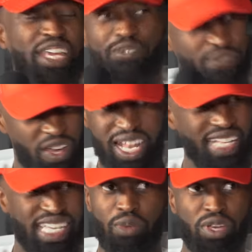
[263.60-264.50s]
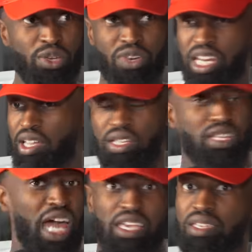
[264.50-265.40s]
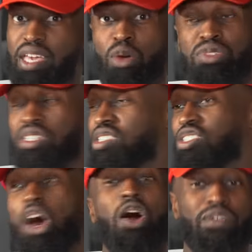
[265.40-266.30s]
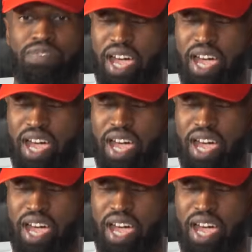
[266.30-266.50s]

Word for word: it didn't feel like that when you in it. Like no. it was a dog